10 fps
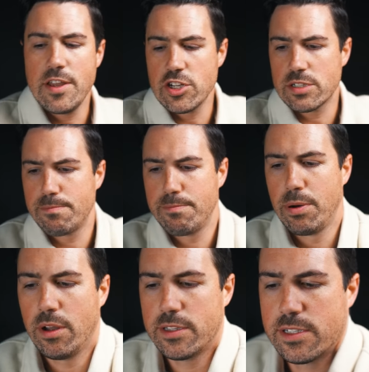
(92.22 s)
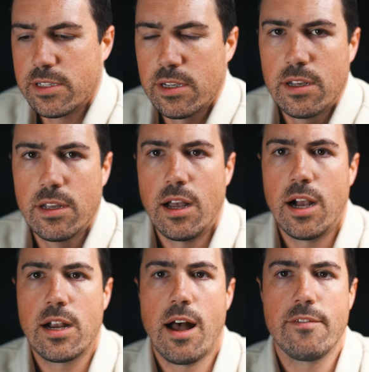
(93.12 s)
they just put
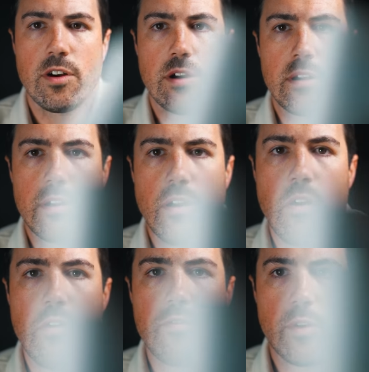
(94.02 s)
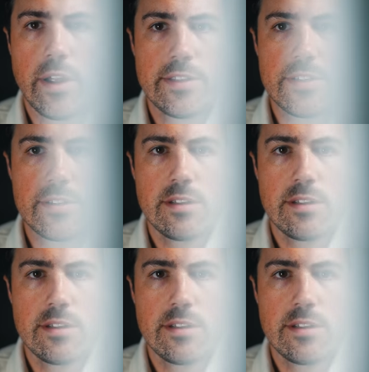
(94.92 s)
a cover over it.